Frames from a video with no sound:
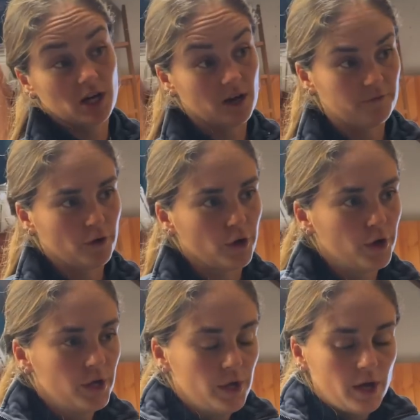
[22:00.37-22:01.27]
cut her
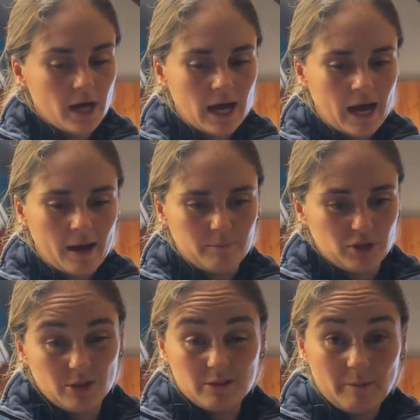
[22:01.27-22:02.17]
foot,
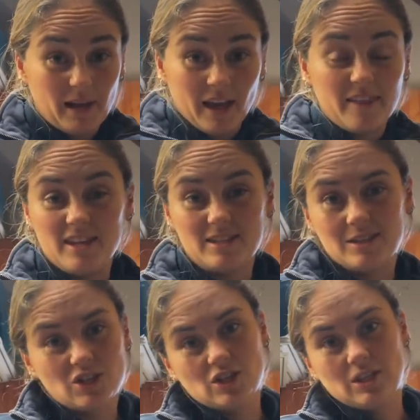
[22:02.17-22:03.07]
she was a bit like this
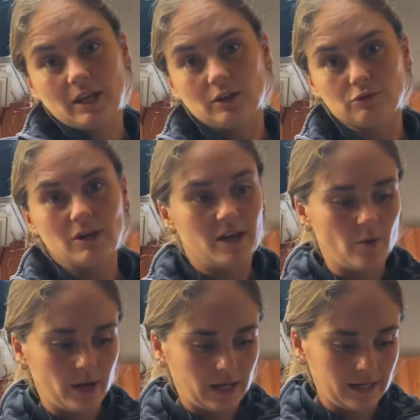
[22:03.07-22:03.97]
and she settled really
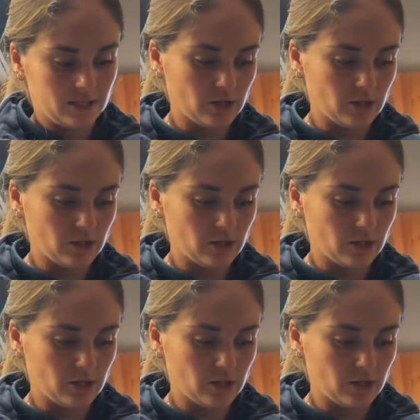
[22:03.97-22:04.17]
quickly.